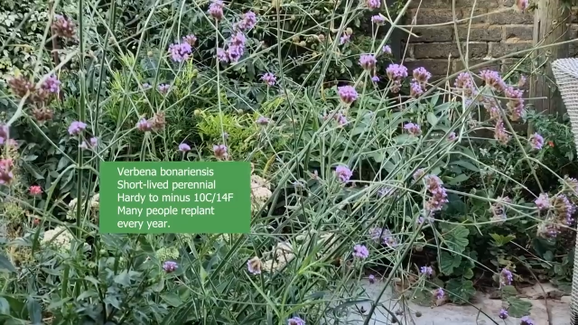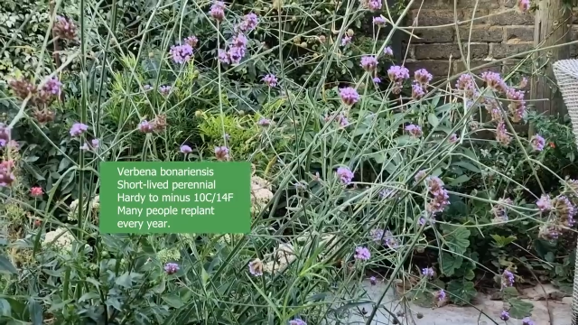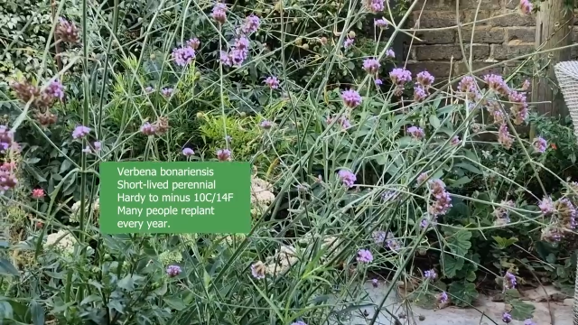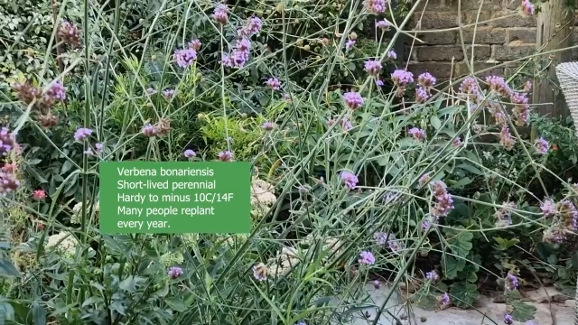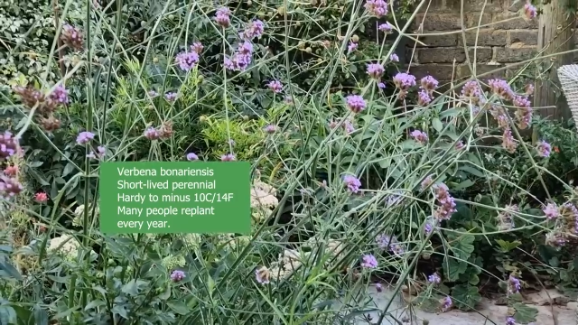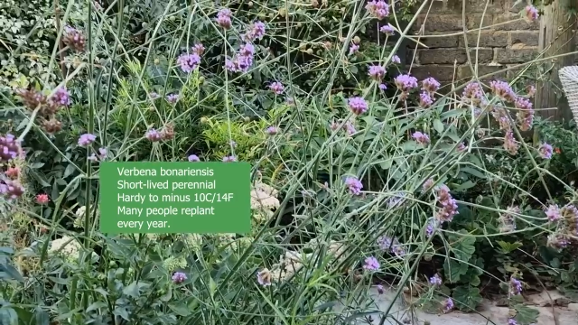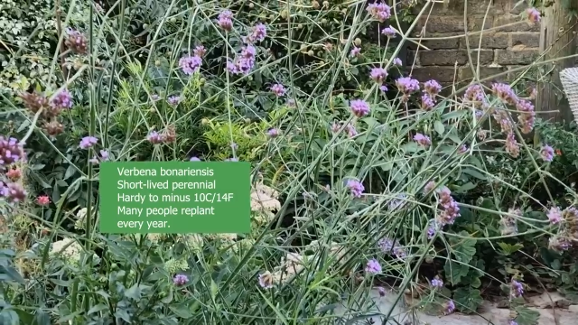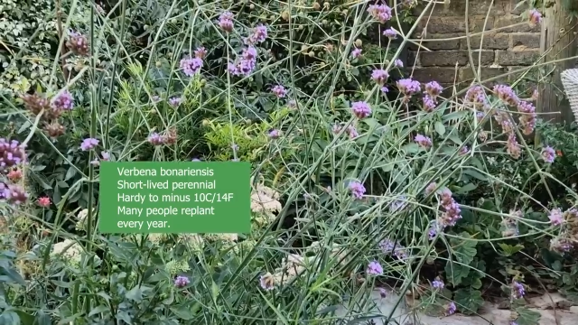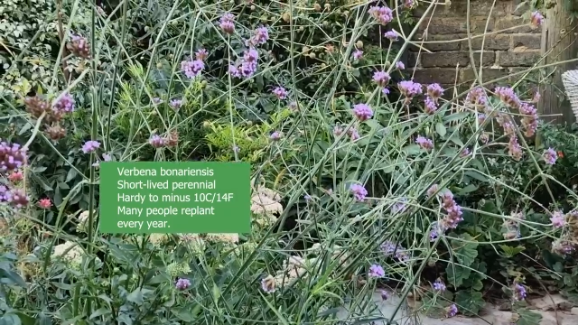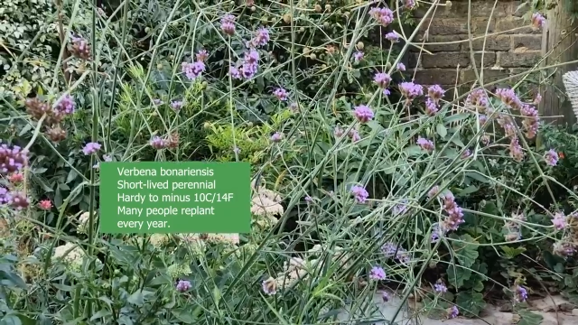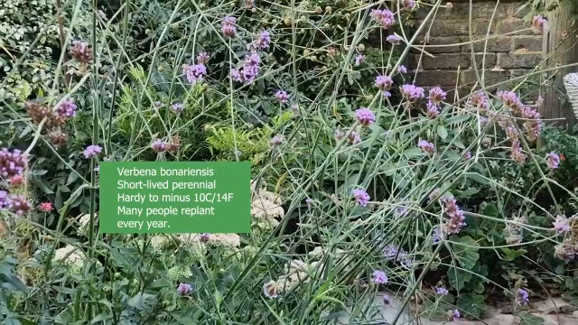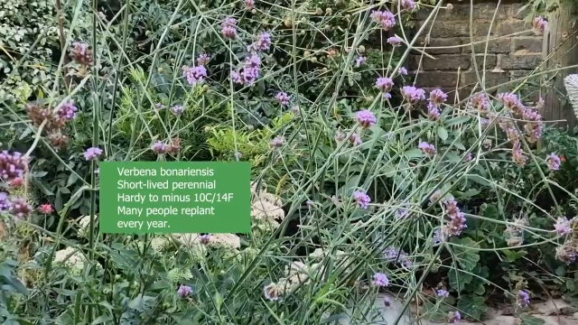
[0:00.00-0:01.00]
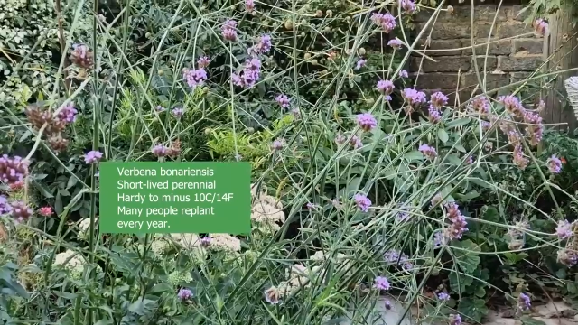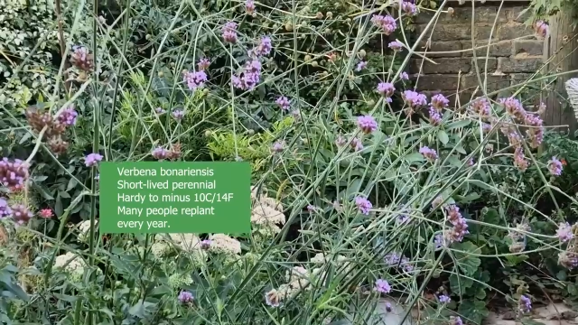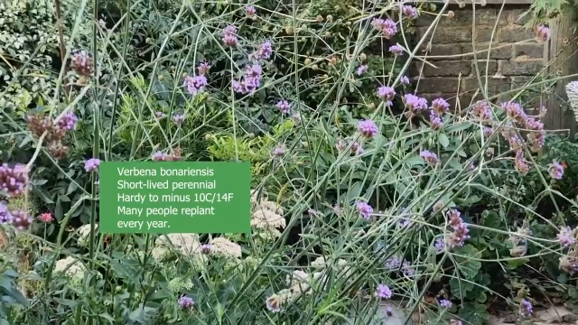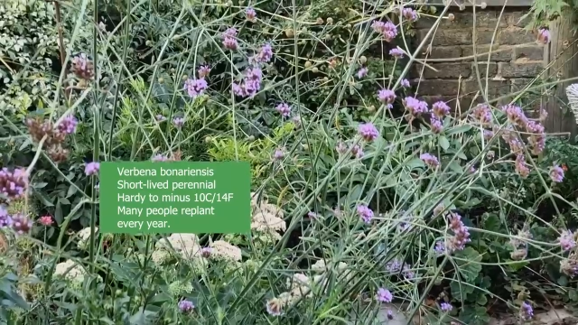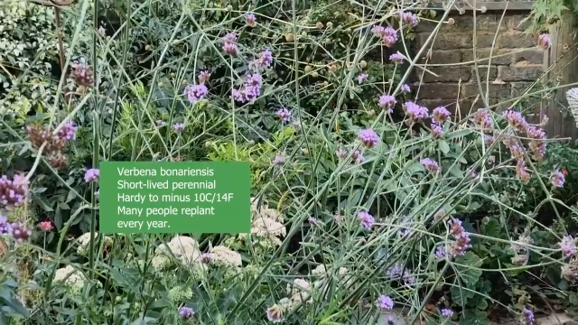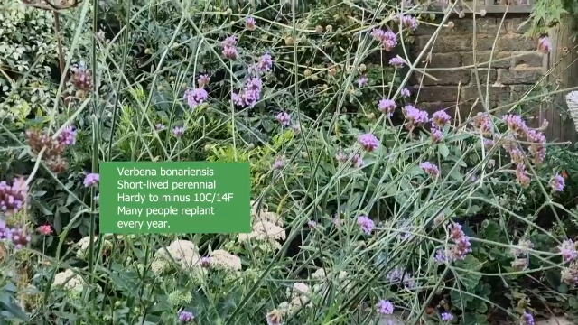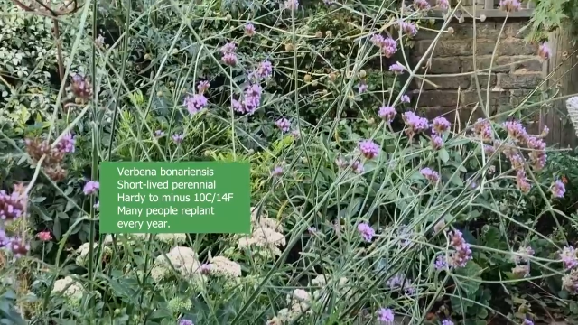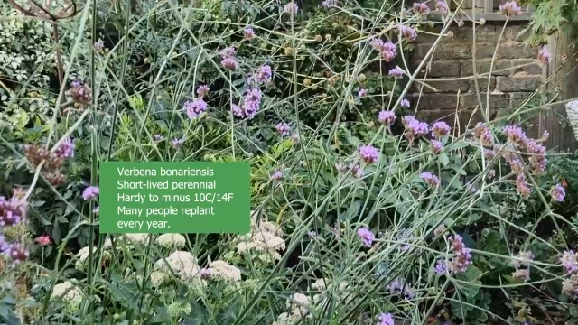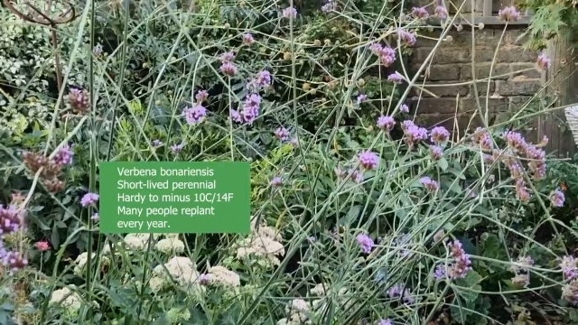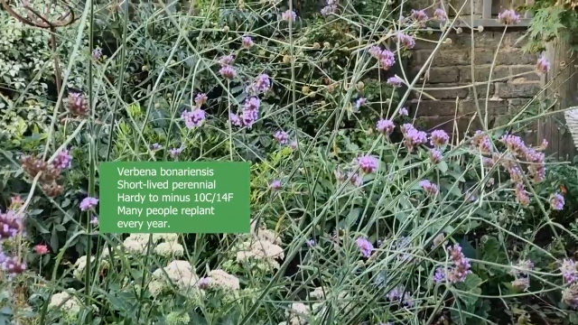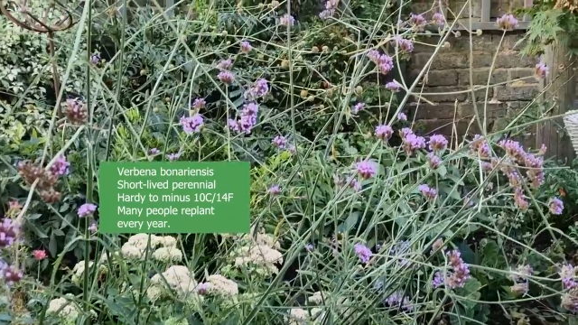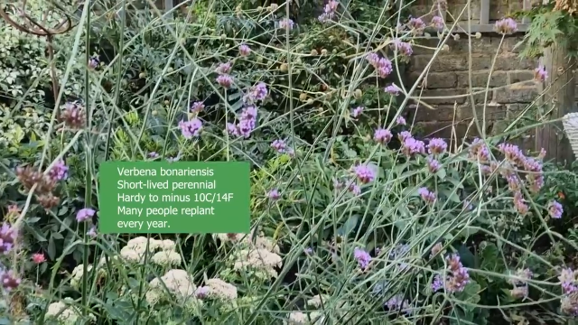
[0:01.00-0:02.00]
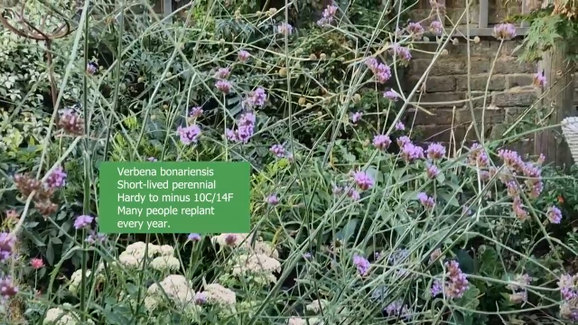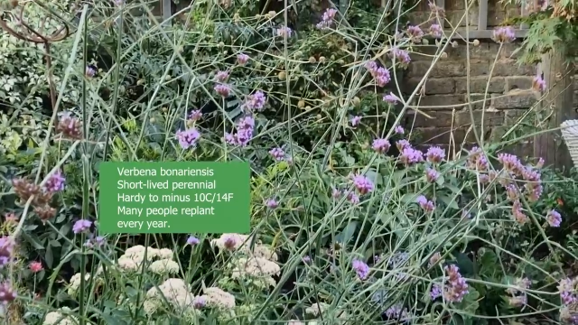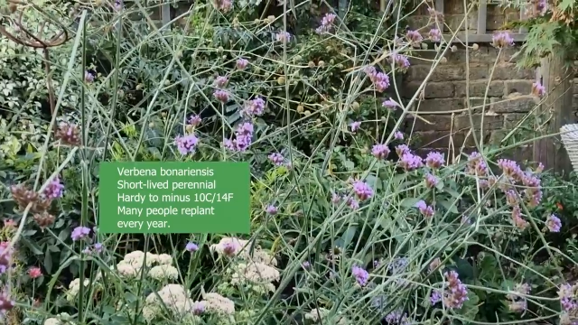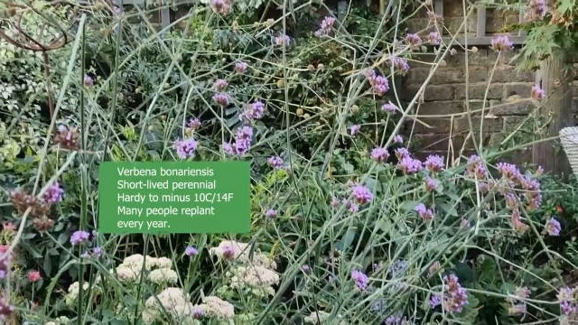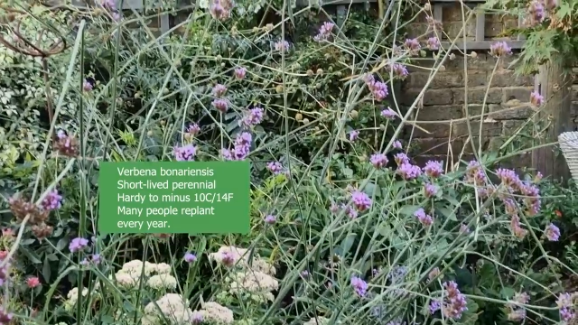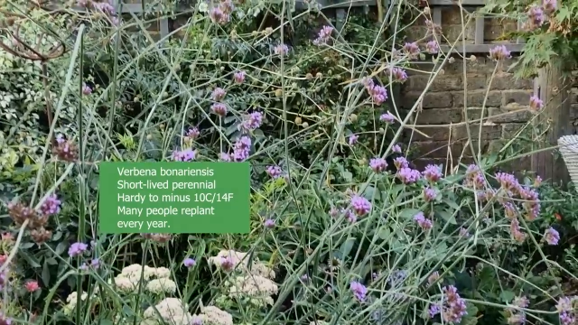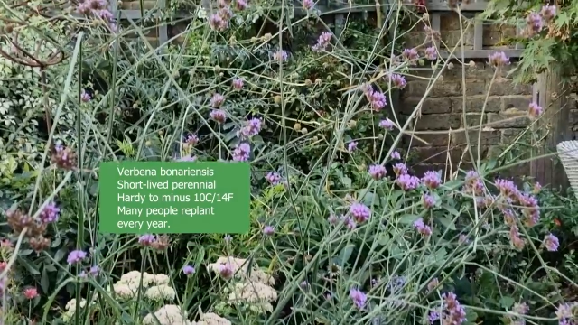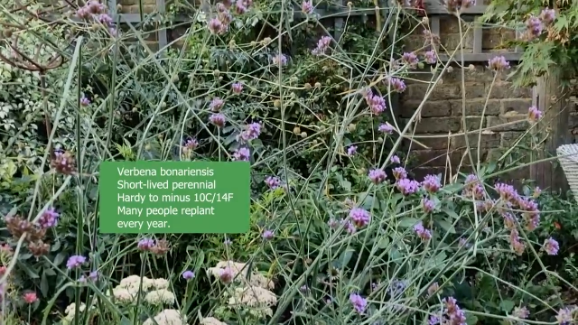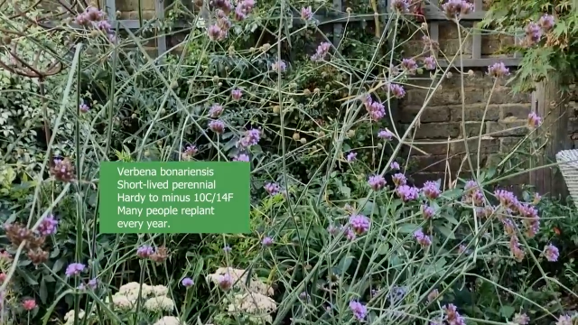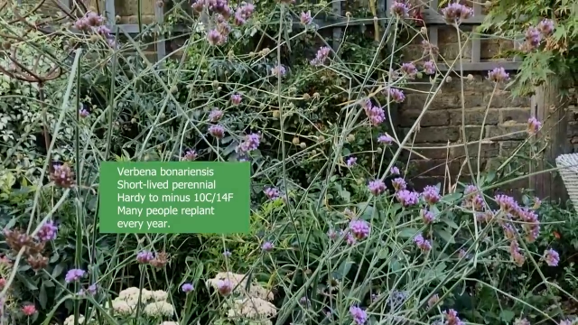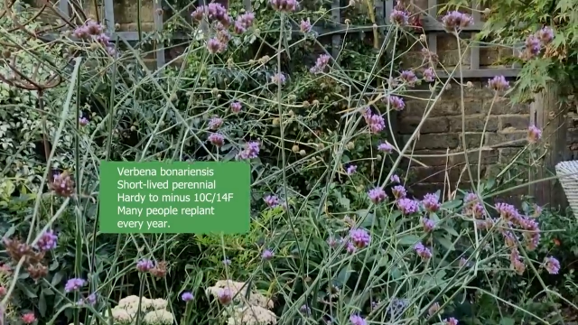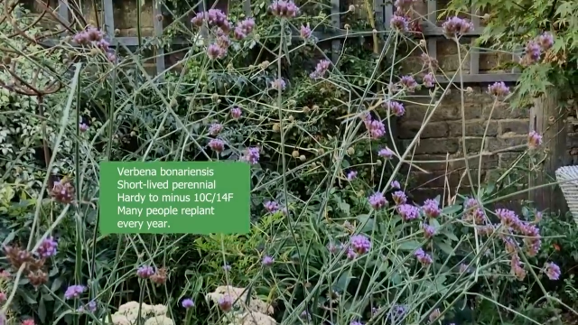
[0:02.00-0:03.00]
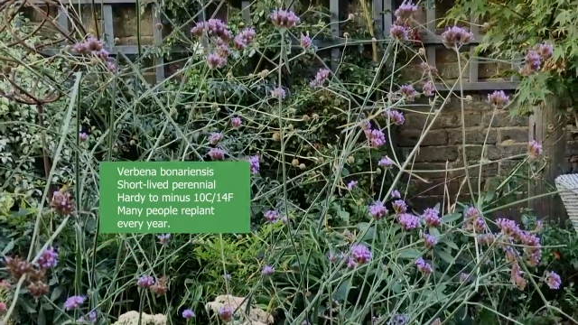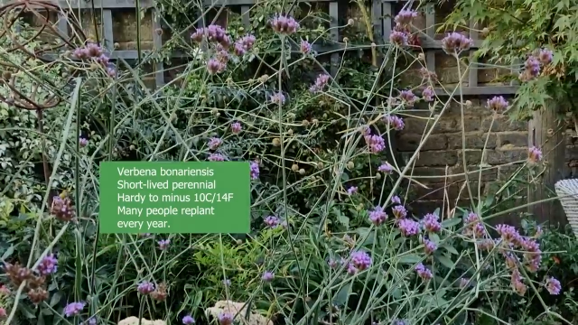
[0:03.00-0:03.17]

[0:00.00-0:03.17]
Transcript: (no speaker visible)